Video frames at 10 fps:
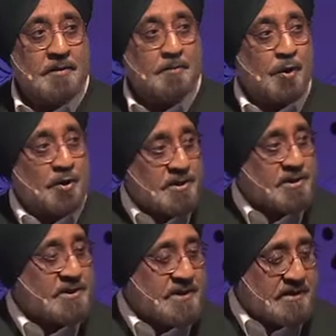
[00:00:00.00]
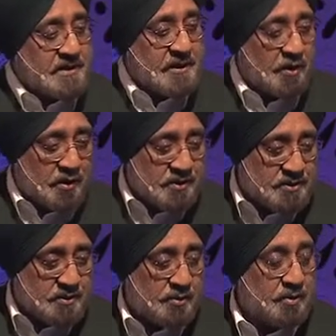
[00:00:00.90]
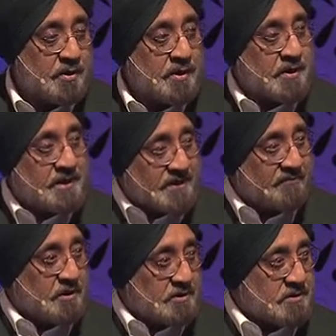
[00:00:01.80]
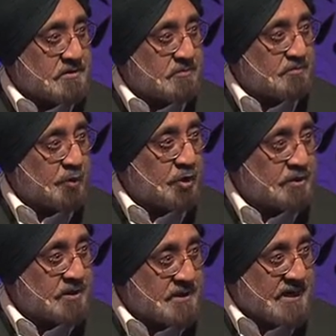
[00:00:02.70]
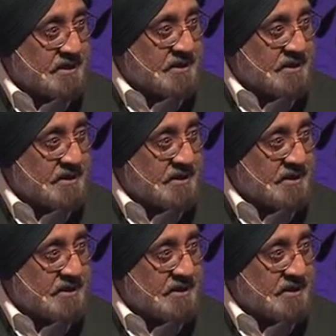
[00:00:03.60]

Both, incidentally, also givers, both net